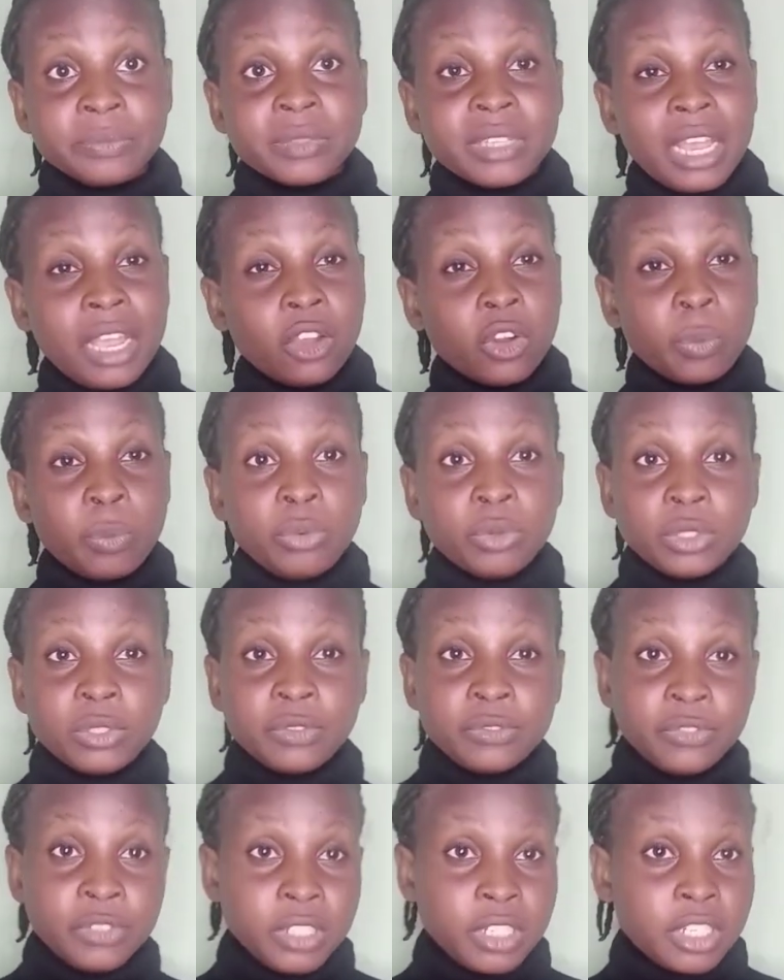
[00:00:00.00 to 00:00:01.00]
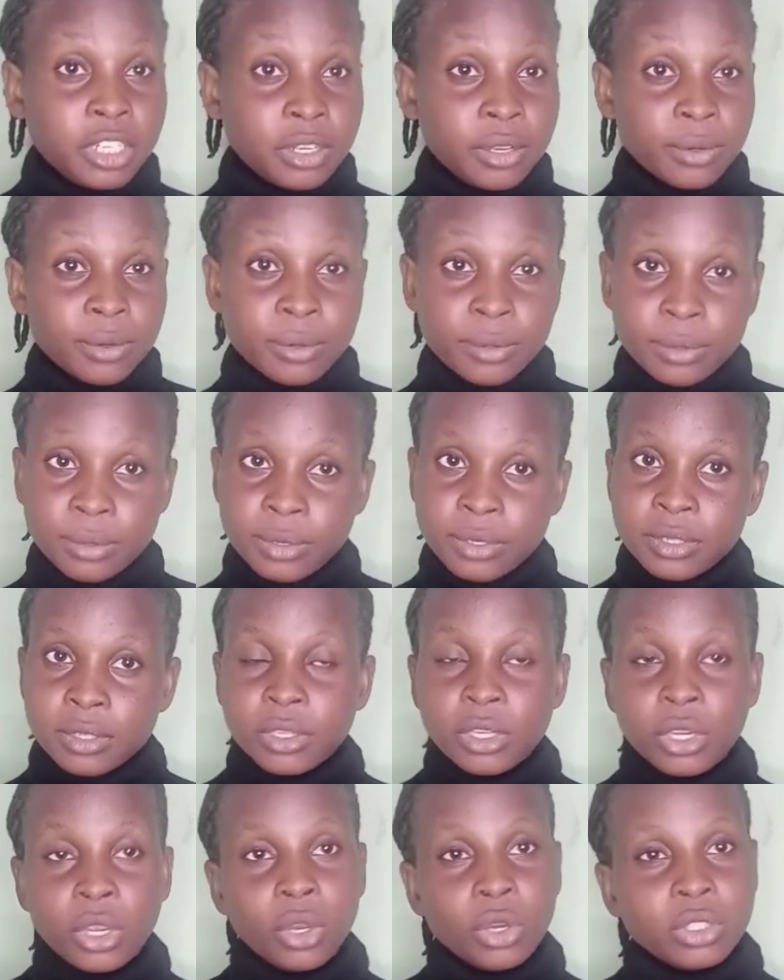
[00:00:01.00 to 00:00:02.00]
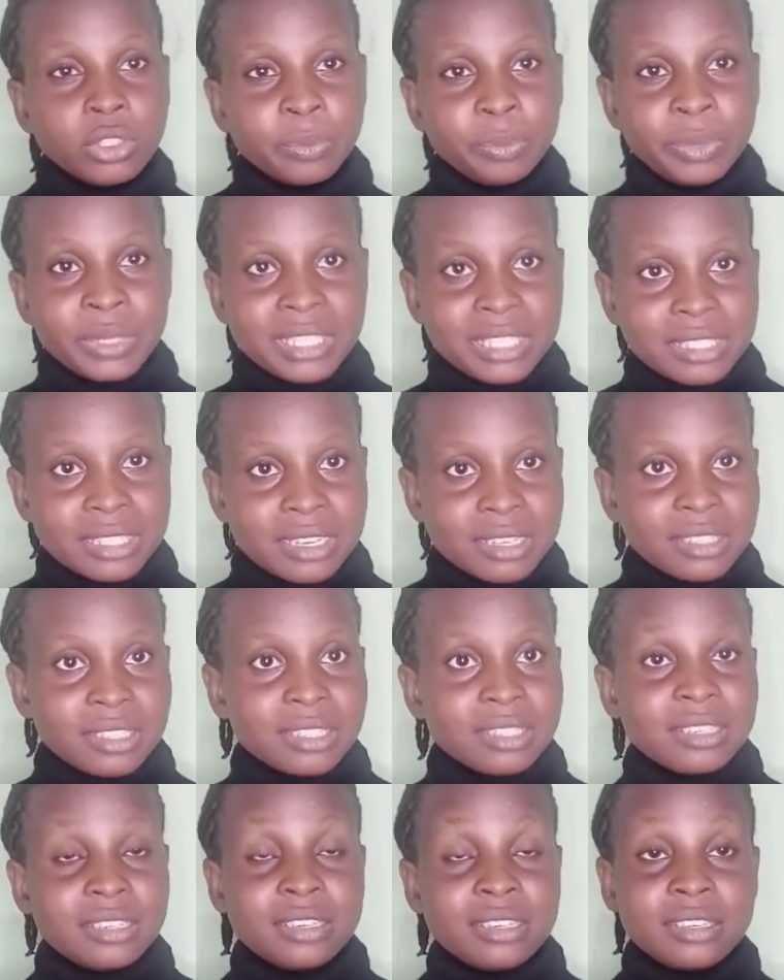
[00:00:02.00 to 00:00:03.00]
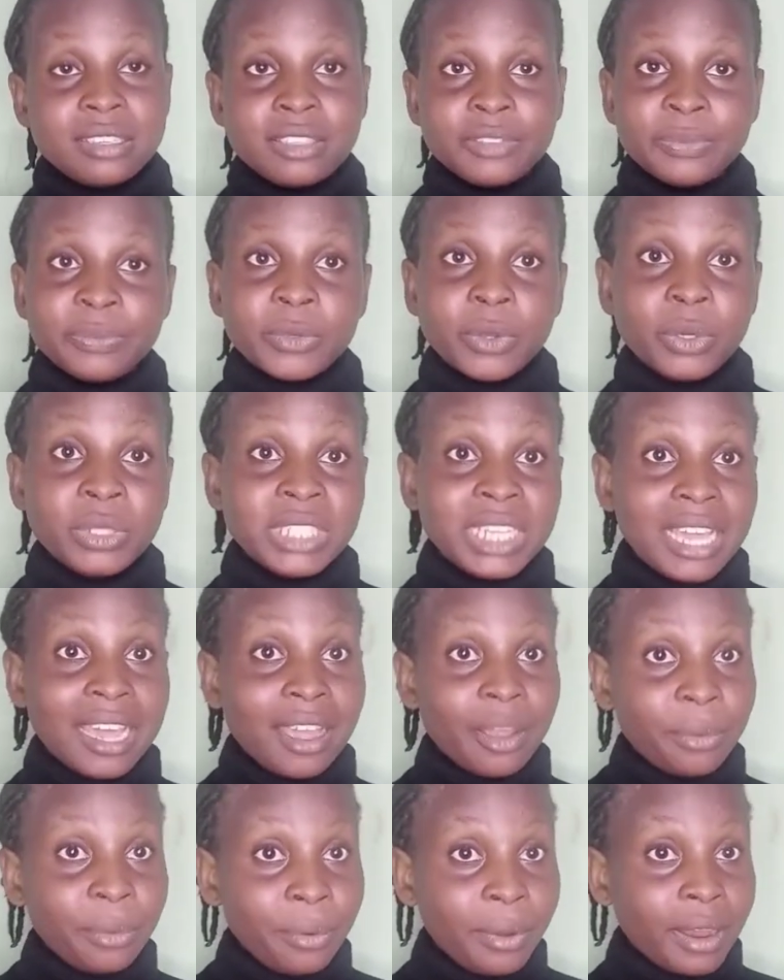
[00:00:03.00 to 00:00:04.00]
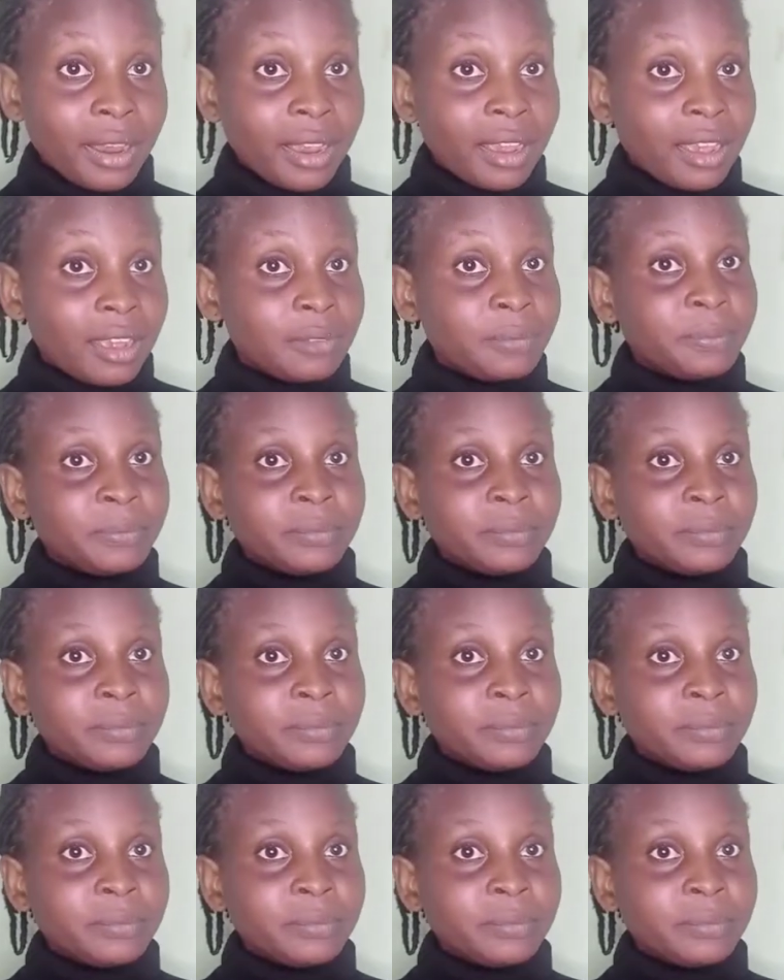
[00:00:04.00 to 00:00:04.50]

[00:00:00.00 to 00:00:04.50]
I upload videos on businesses, on career,